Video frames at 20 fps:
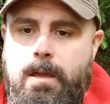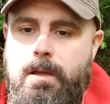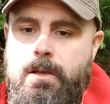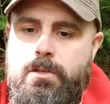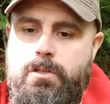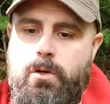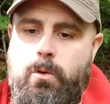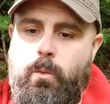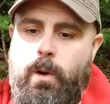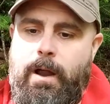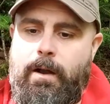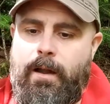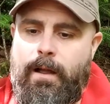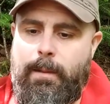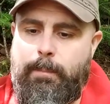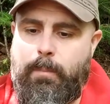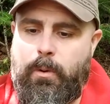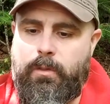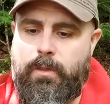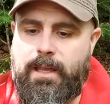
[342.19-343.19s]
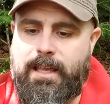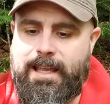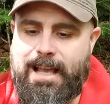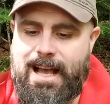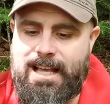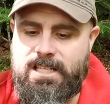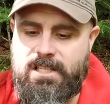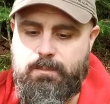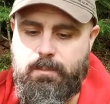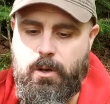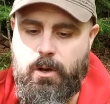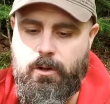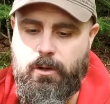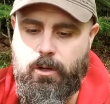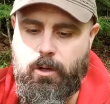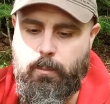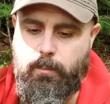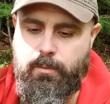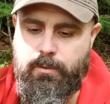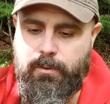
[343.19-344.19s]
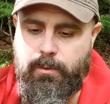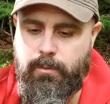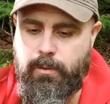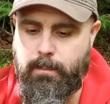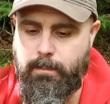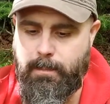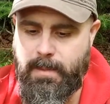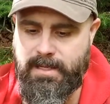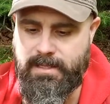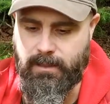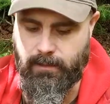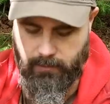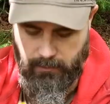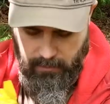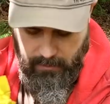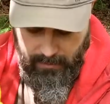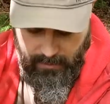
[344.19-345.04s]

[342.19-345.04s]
So where I put the gas burner up through the middle,